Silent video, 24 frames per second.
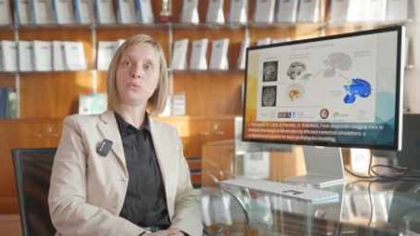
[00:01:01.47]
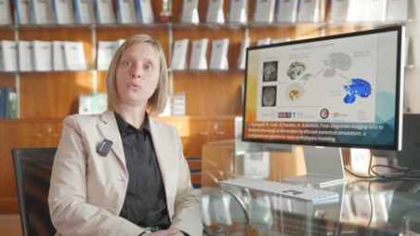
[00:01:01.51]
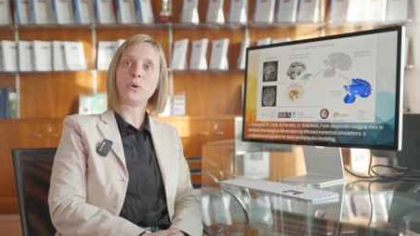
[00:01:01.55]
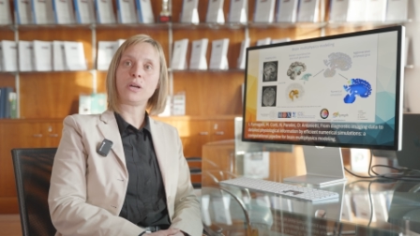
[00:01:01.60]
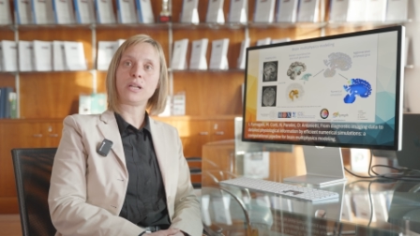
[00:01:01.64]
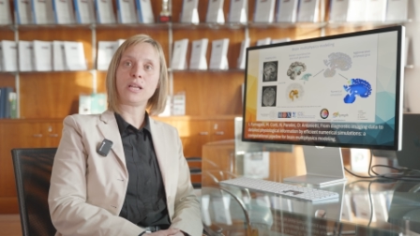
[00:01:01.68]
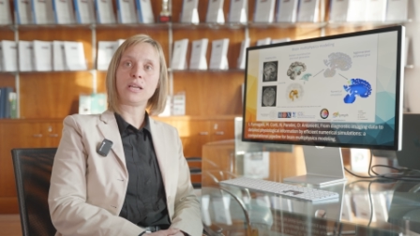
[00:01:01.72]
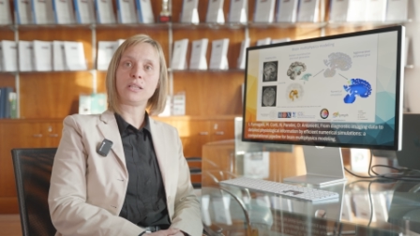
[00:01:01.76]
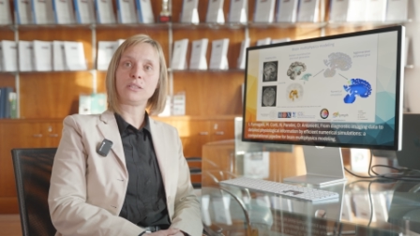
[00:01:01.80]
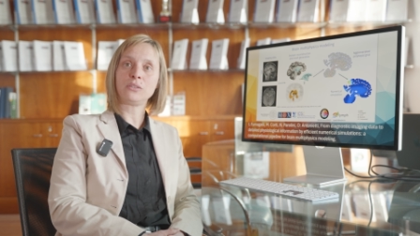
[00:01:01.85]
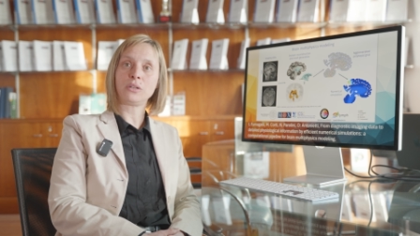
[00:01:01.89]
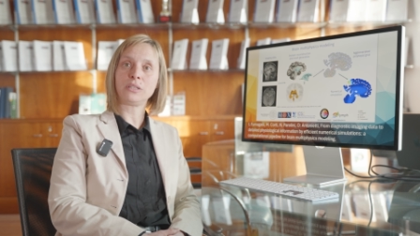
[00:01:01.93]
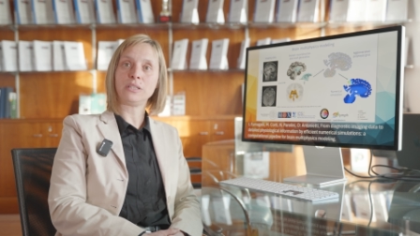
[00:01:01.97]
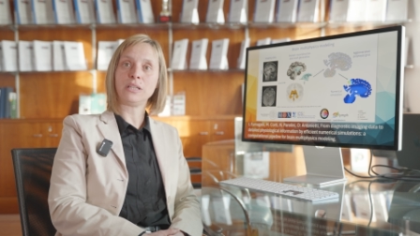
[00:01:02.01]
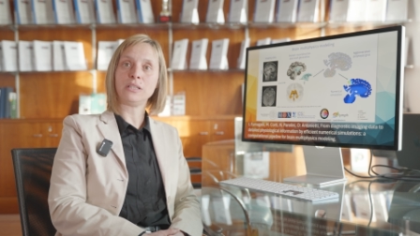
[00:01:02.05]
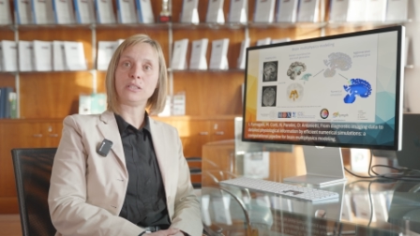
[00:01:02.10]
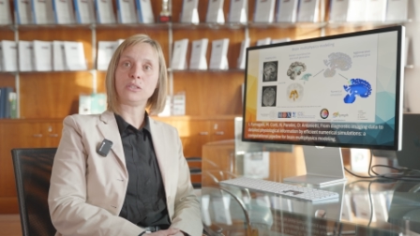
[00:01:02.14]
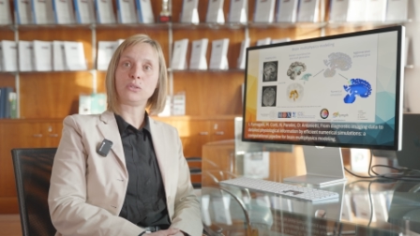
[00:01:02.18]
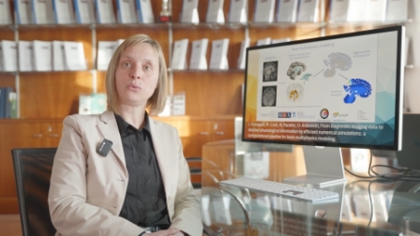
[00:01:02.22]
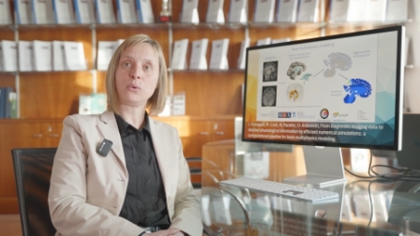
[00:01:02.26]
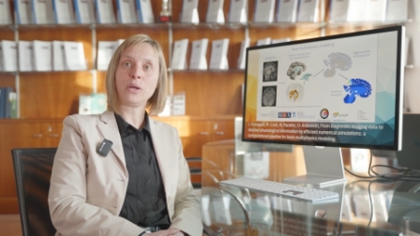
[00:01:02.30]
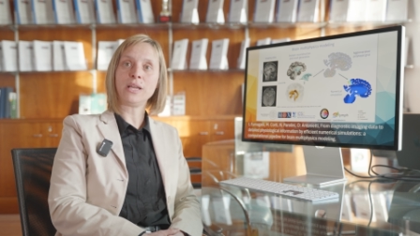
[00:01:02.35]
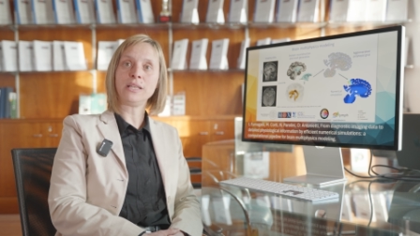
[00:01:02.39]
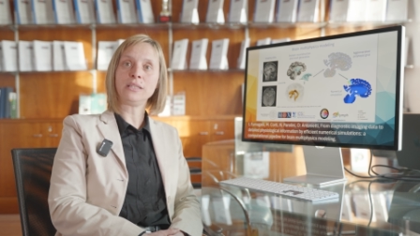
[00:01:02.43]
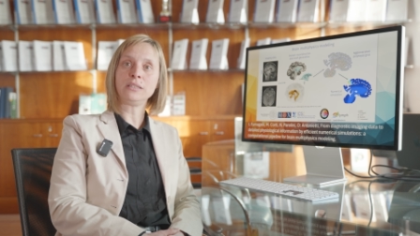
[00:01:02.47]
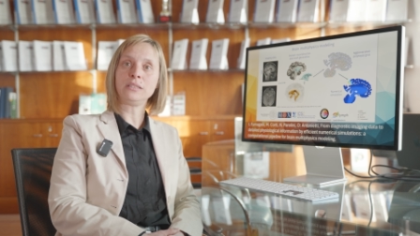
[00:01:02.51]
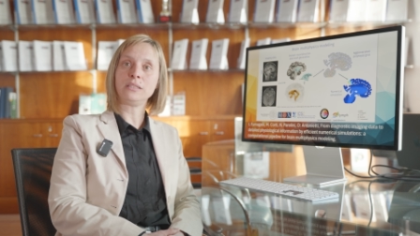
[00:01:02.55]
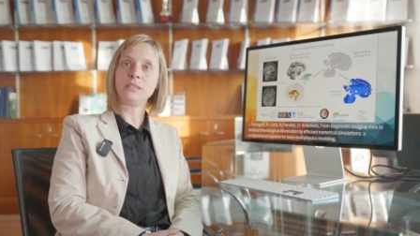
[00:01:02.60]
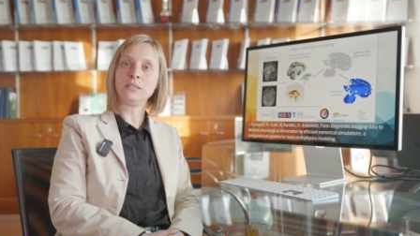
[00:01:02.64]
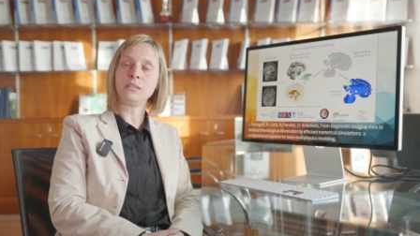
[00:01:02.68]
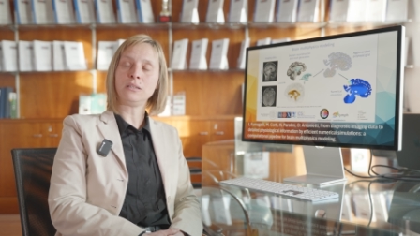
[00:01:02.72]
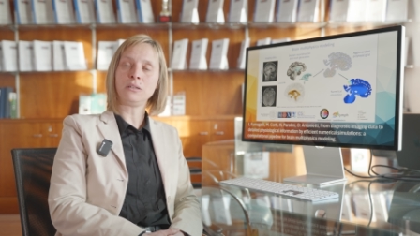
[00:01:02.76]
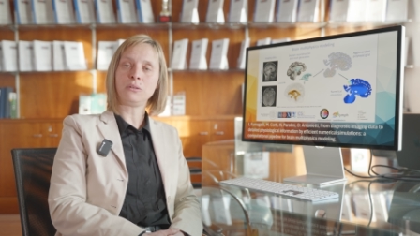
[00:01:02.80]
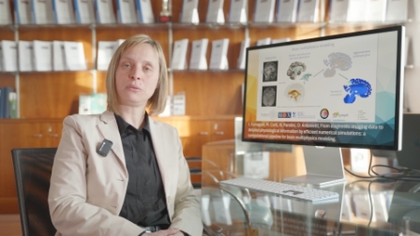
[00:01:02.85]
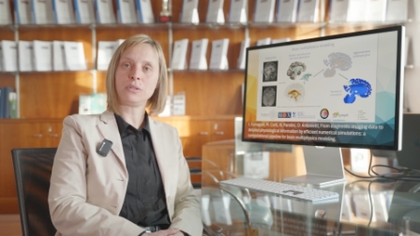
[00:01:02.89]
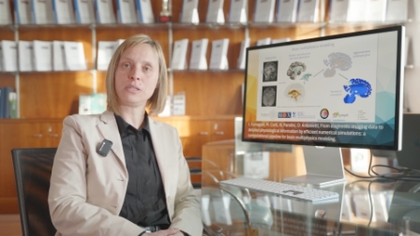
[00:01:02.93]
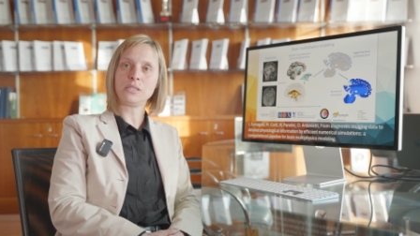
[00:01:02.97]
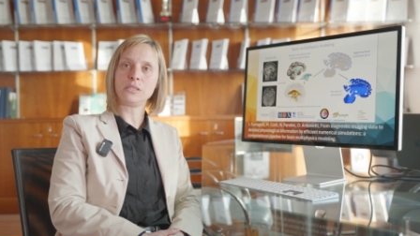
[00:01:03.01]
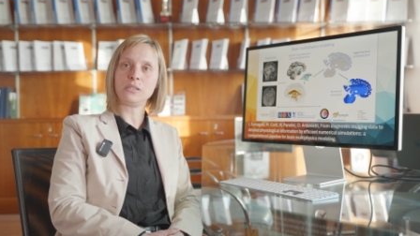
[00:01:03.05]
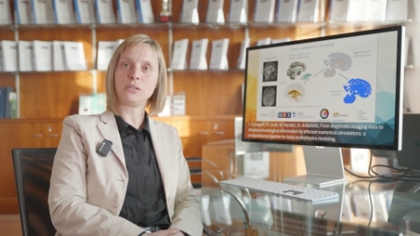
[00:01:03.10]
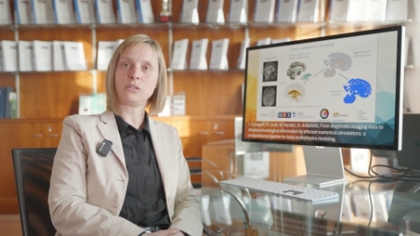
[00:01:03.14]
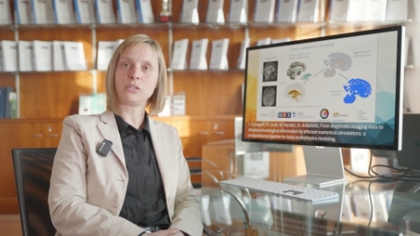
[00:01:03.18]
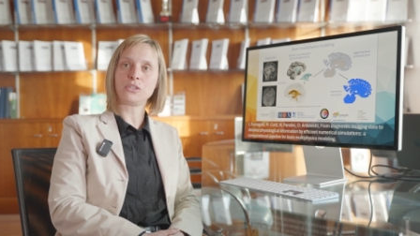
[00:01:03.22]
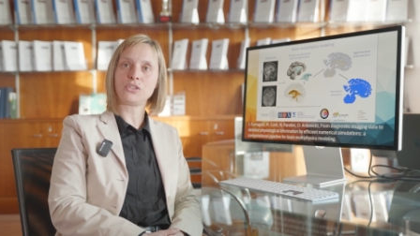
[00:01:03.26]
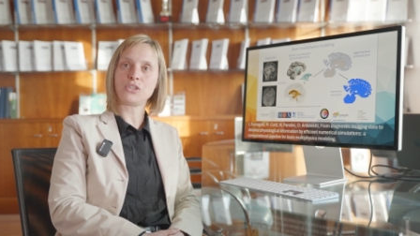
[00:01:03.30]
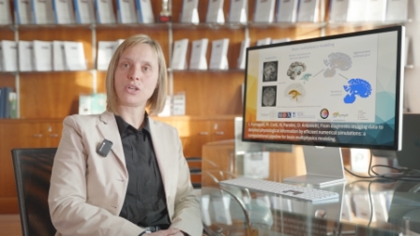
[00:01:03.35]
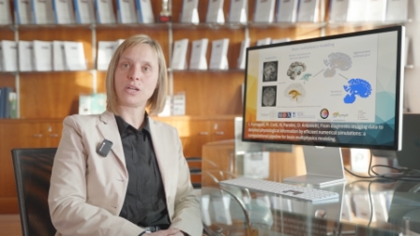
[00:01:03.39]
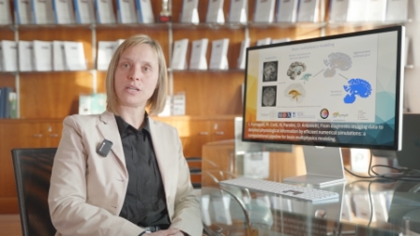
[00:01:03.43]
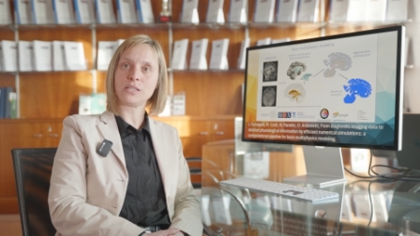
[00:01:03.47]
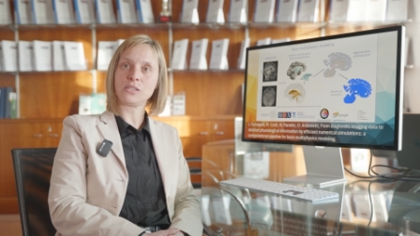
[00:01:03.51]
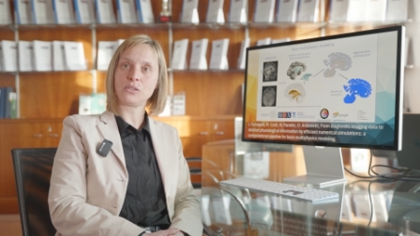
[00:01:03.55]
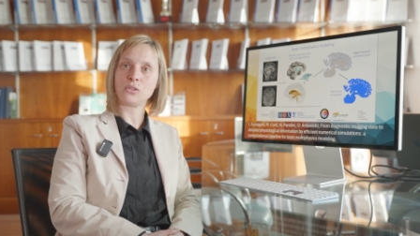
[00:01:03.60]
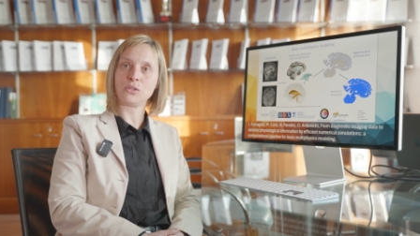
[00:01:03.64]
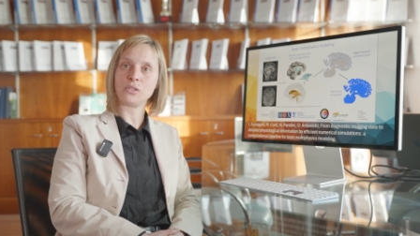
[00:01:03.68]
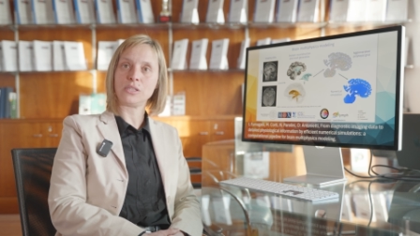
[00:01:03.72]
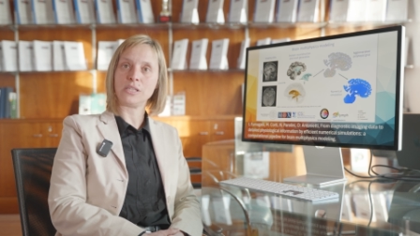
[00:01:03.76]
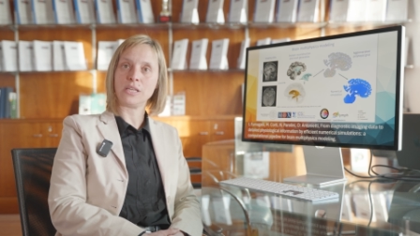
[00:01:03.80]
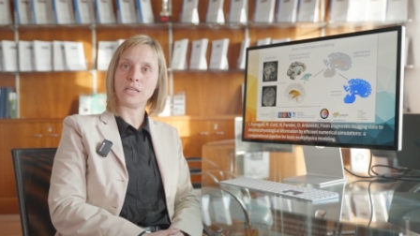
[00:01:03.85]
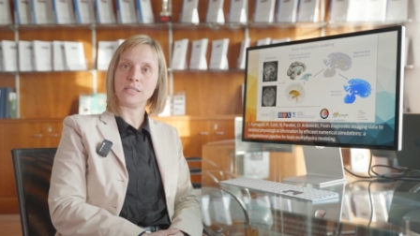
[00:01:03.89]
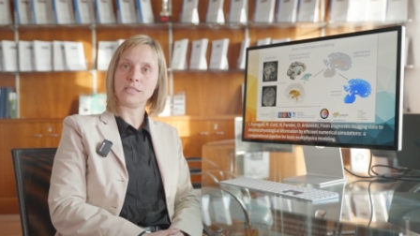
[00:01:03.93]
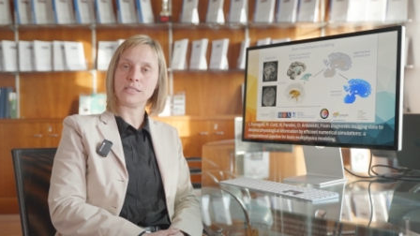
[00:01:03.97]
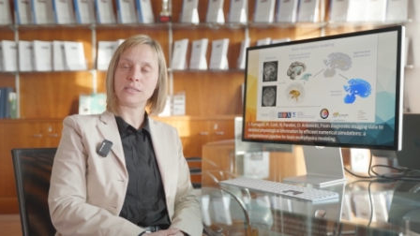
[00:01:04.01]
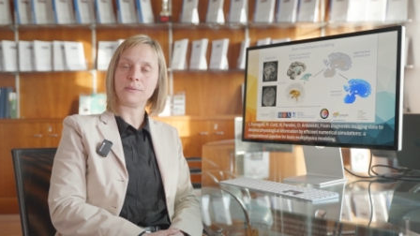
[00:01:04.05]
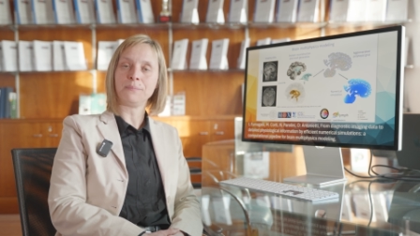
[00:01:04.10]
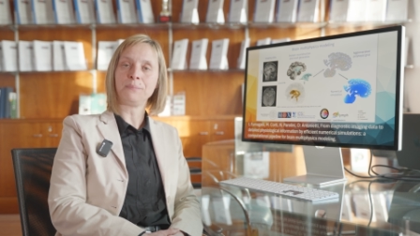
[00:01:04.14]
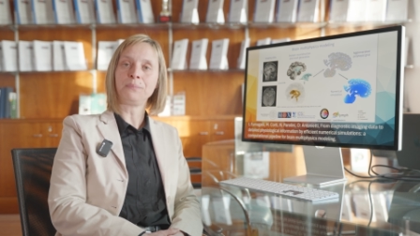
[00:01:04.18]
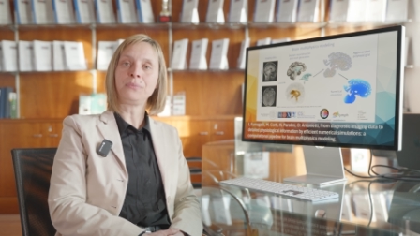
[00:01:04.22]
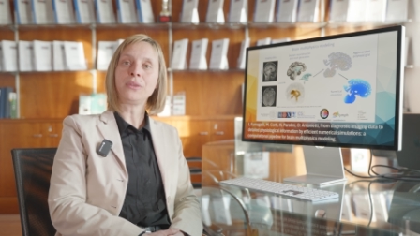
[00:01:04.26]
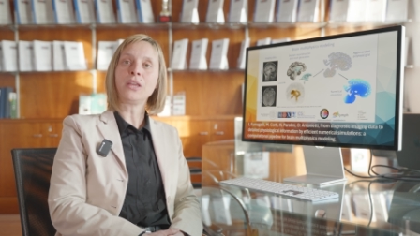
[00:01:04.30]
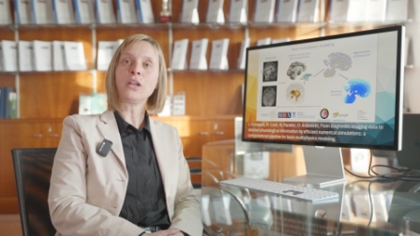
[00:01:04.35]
120 research associates,